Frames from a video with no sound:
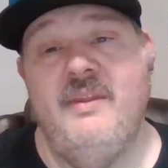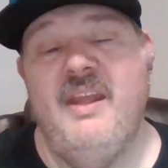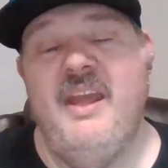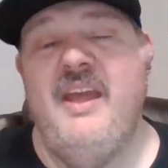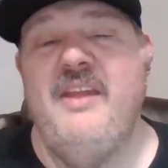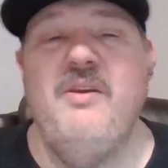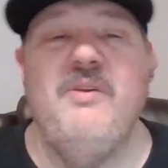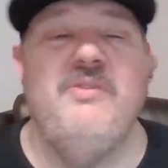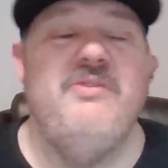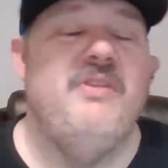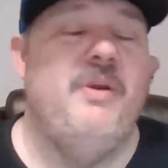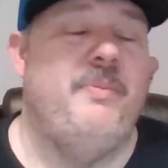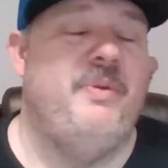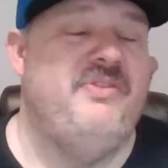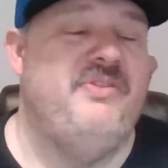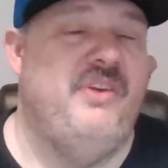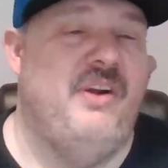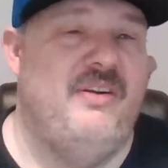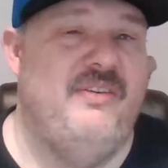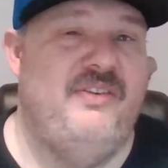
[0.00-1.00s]
And those
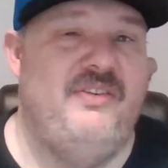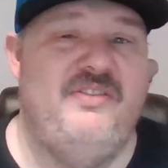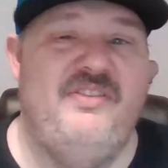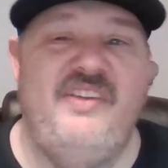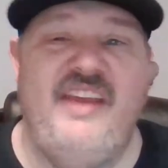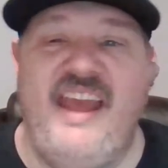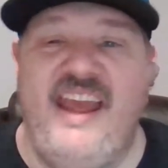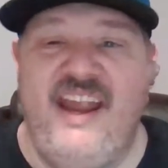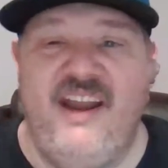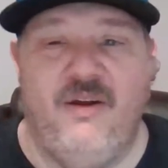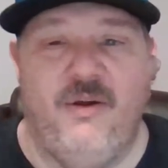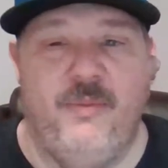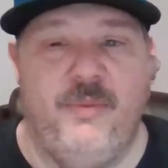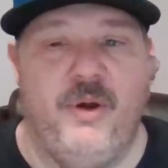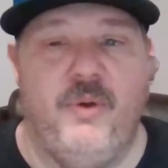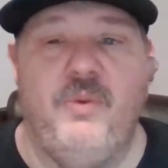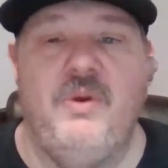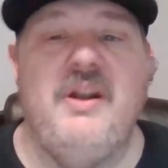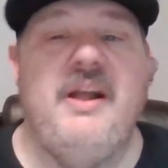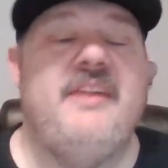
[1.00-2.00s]
numbers aren't
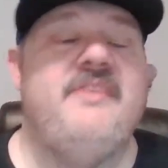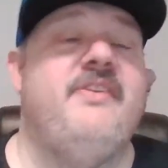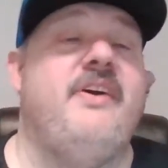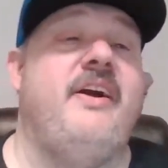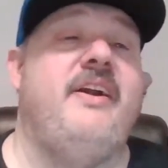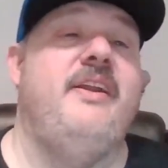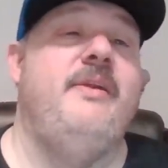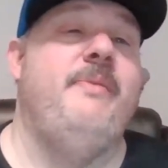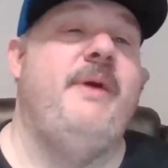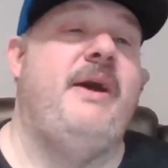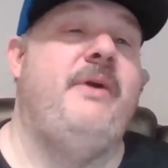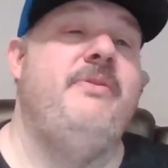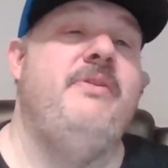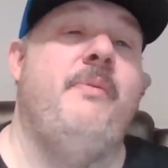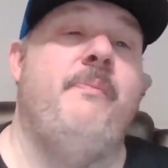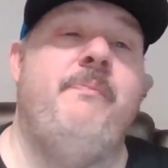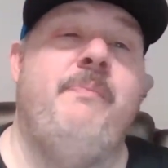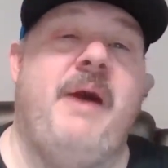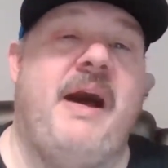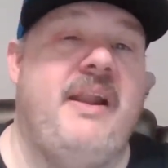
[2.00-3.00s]
terrible. We're not talking about in the
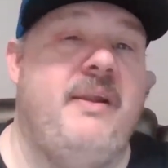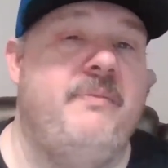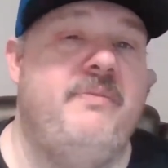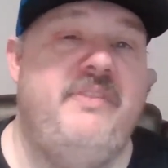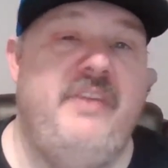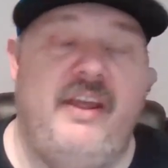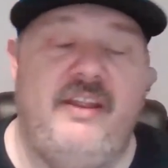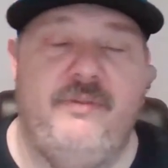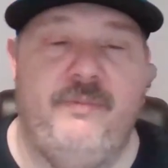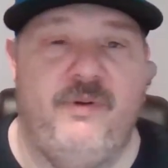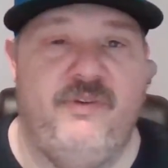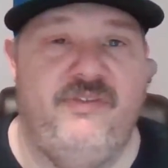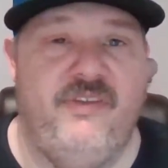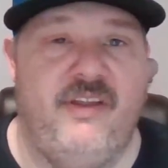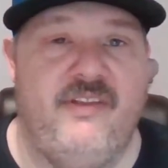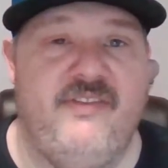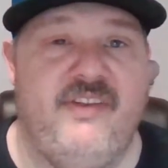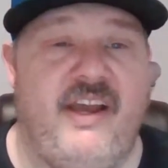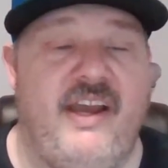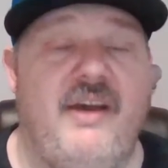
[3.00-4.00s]
bottom 10th
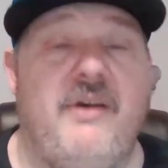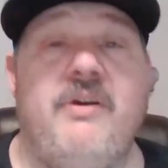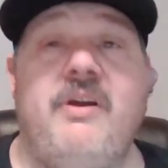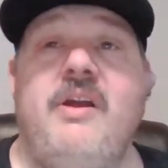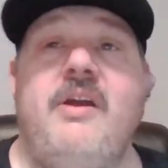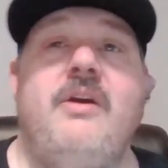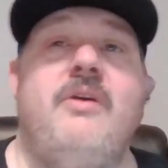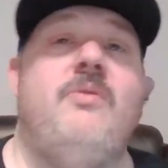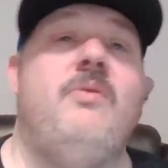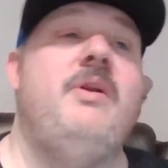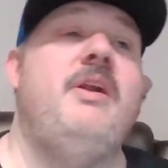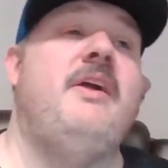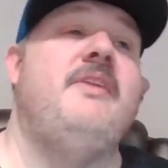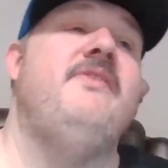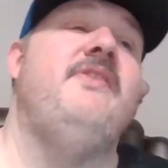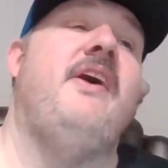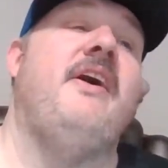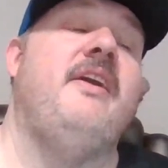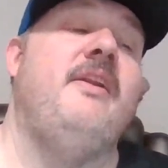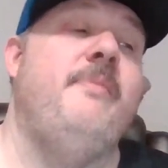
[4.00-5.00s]
percentile. We're not
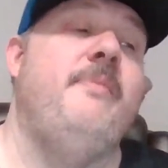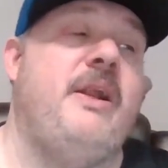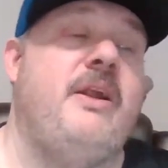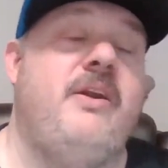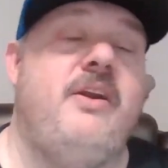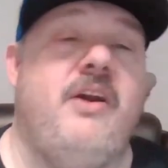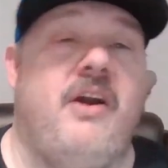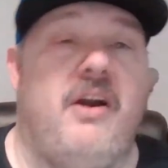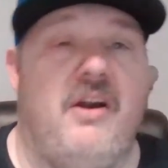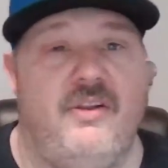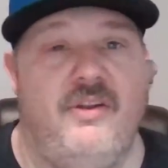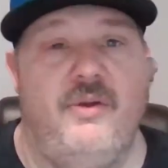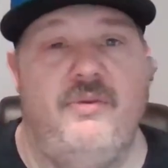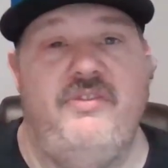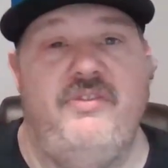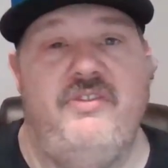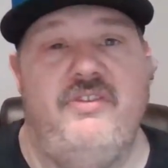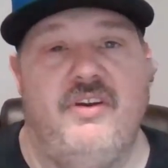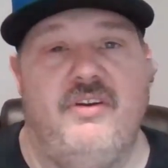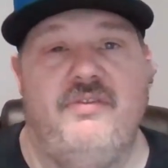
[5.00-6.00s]
talking about a Carlos
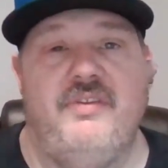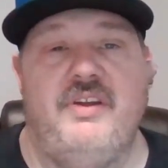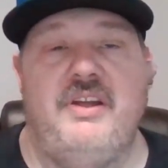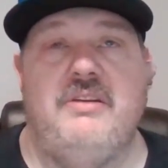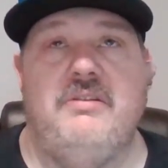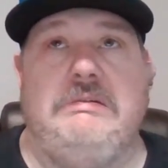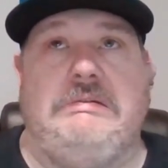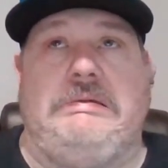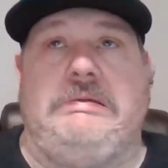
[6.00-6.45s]
Silva.